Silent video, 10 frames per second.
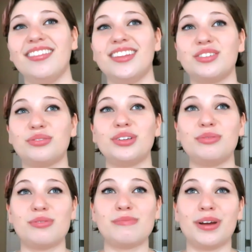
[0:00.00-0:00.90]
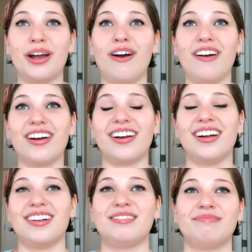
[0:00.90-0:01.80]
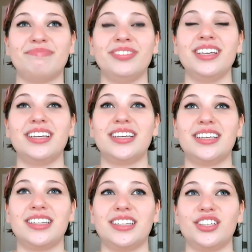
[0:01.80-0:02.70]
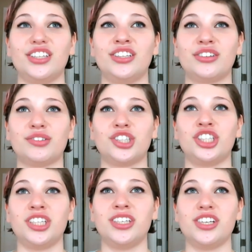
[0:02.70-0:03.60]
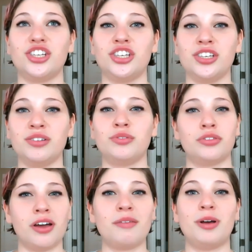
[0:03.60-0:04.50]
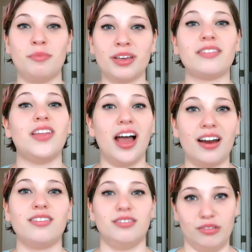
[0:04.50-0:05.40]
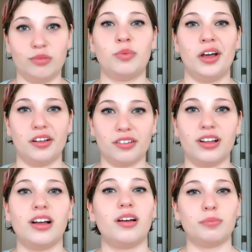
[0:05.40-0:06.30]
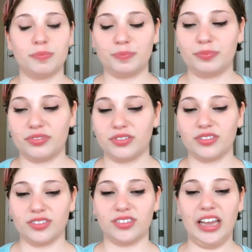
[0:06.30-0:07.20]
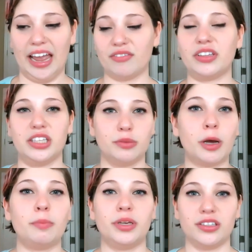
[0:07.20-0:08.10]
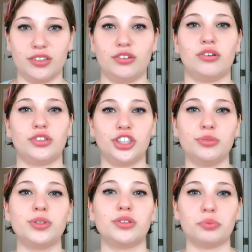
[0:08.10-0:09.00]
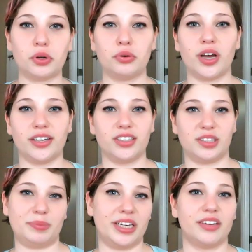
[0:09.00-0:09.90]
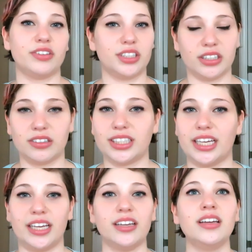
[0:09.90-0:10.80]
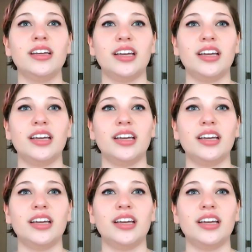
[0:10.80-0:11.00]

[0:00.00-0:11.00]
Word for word: this really warmed my heart. Um, you know, she she thought about me a lot while uh, having these puppies. You know, she was the one who got to spend every single day,